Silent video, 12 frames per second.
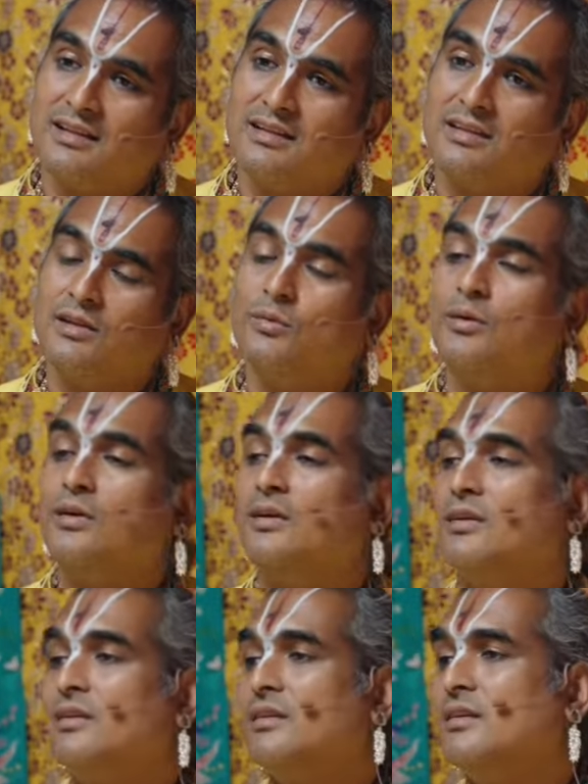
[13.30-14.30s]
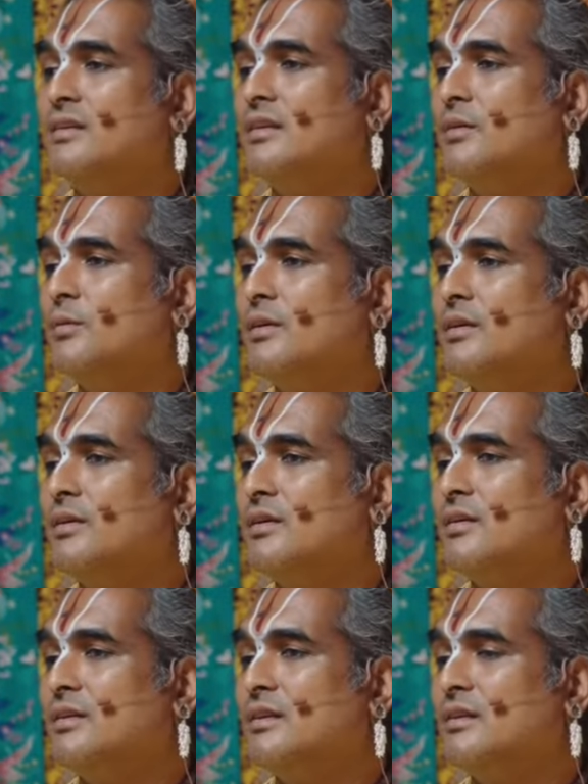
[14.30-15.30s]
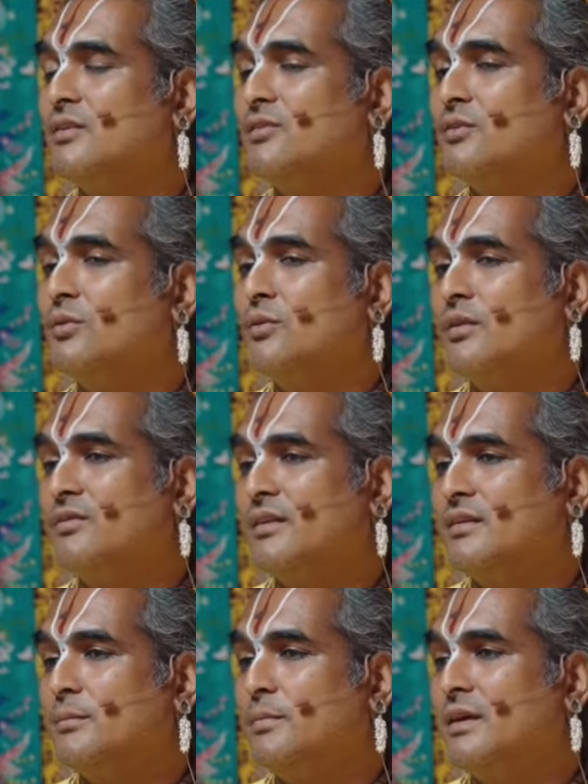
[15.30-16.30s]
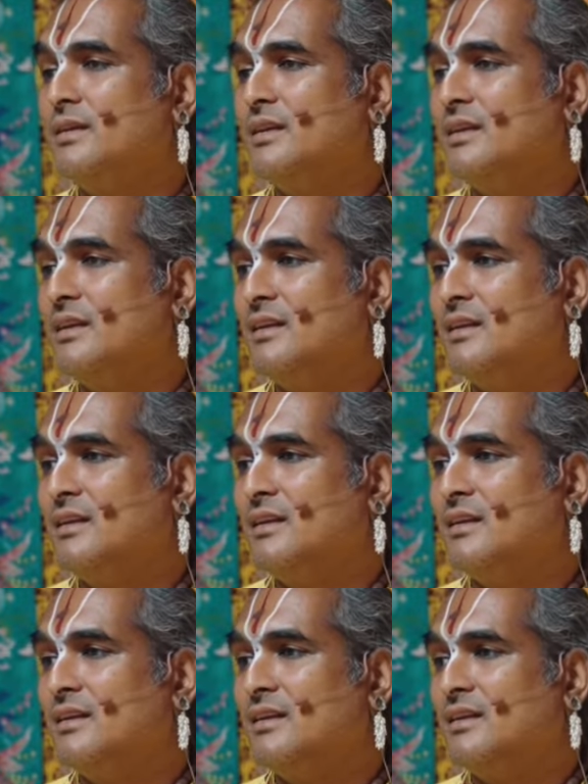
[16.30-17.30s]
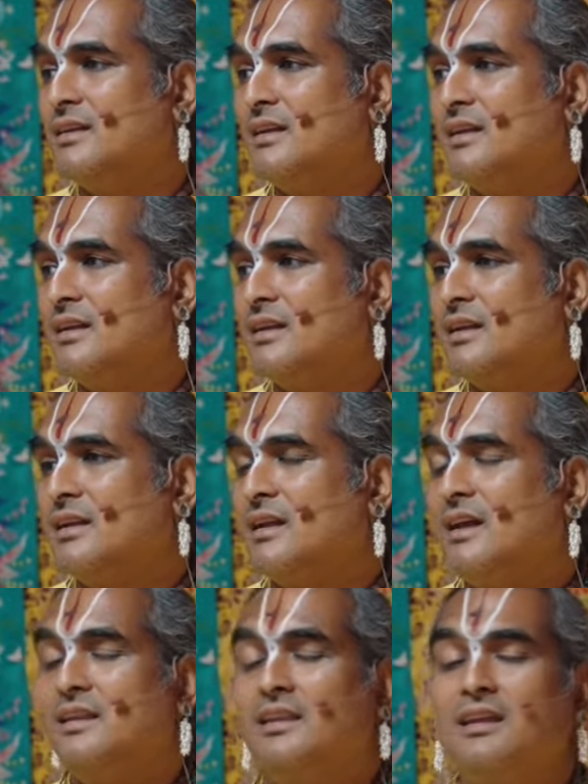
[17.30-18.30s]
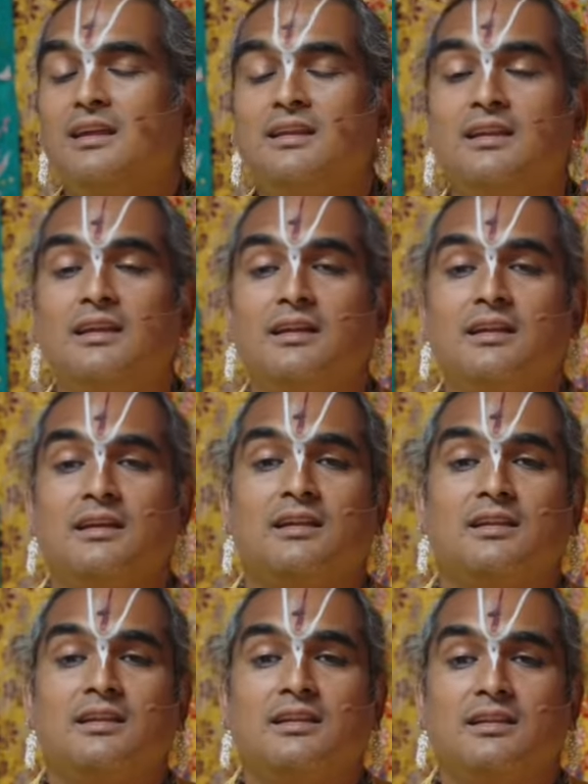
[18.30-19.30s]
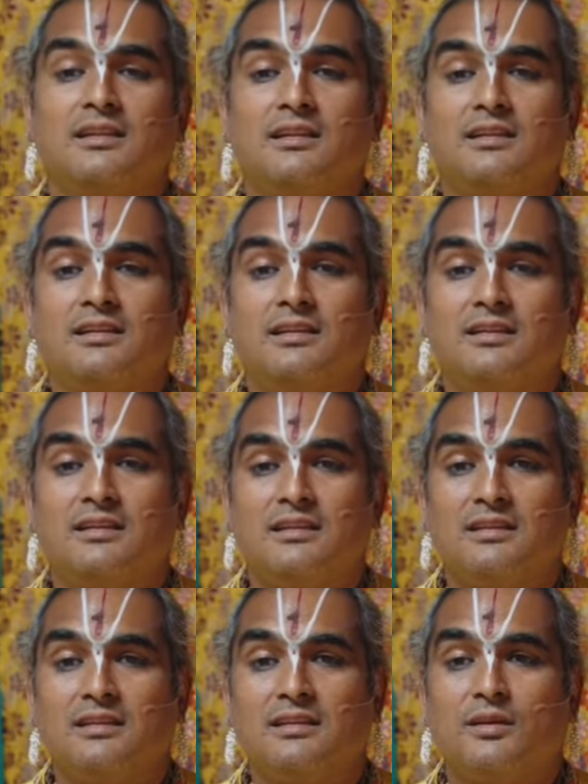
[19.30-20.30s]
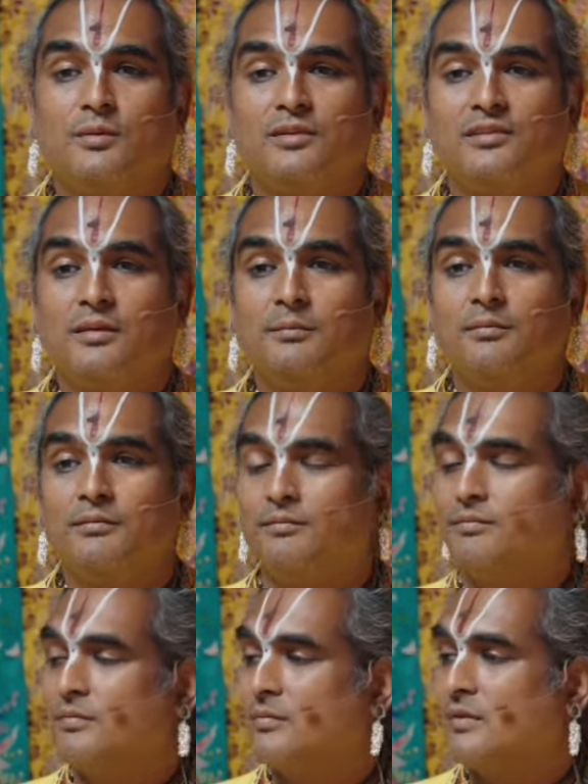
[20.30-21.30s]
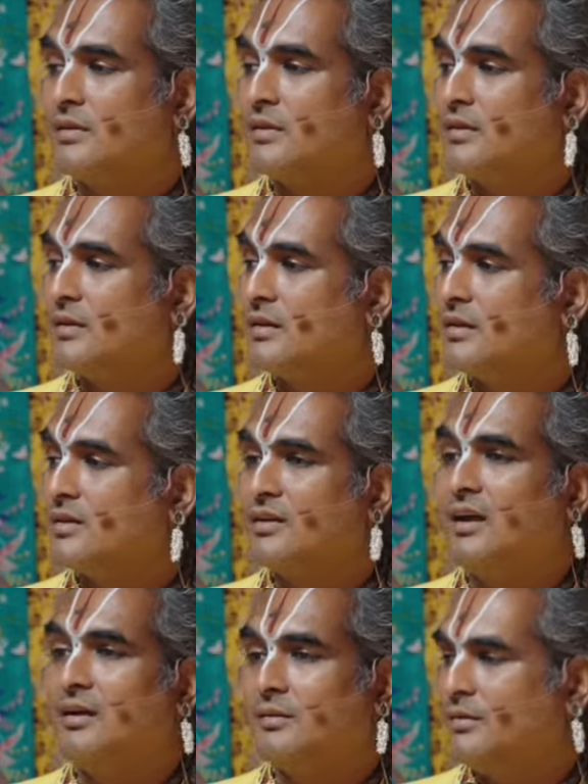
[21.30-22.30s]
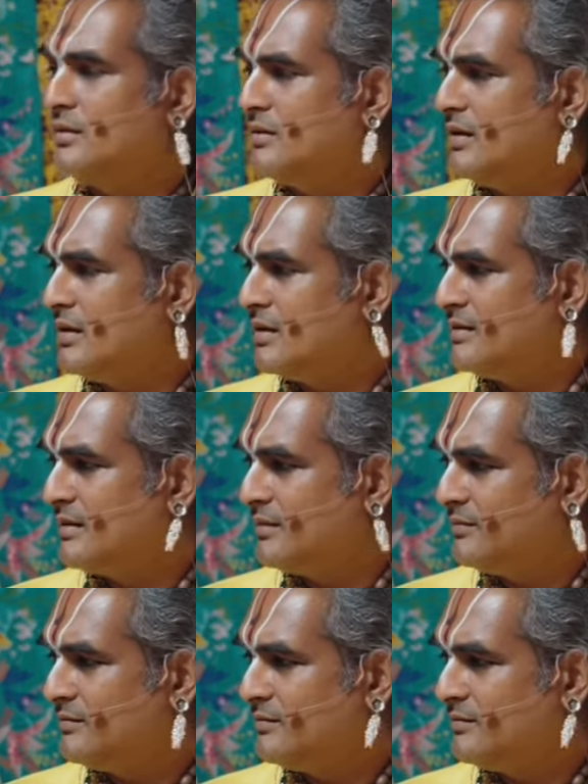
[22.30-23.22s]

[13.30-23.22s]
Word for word: they were they were in the school of Sandipani, and then uh, there was some ground, they had a